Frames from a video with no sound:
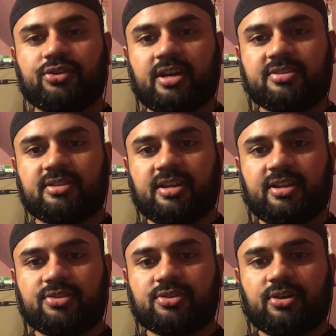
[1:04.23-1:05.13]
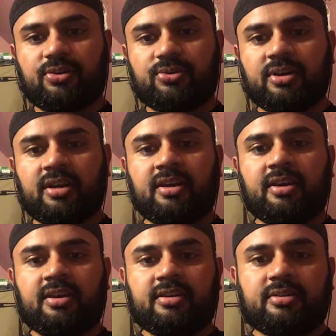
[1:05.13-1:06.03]
translated, so
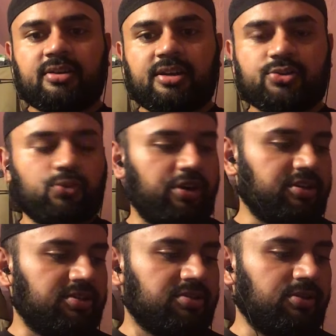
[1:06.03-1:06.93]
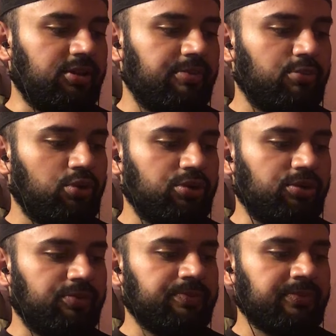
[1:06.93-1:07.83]
his work is still
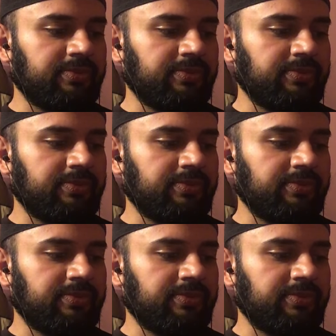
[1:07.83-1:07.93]
immortal.